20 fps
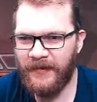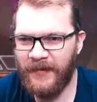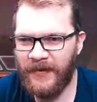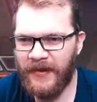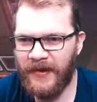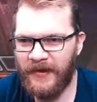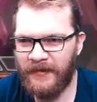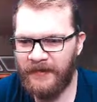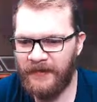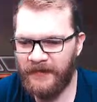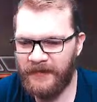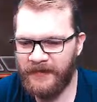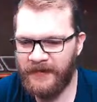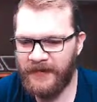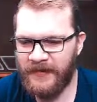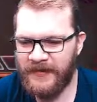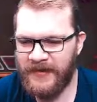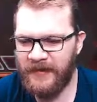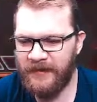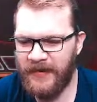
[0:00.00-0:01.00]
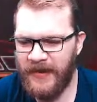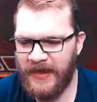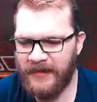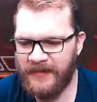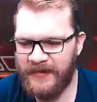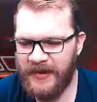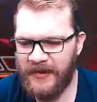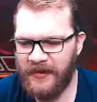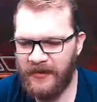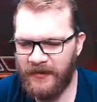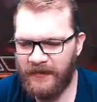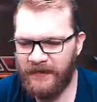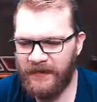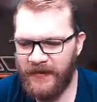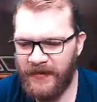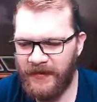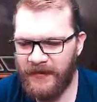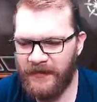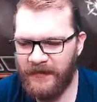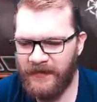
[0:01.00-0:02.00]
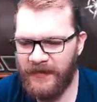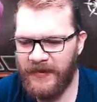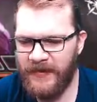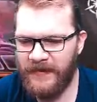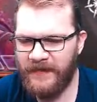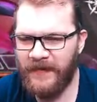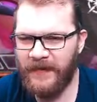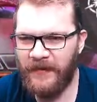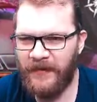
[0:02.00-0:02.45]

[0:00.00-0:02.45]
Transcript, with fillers: to be careful. Sometimes they offer you either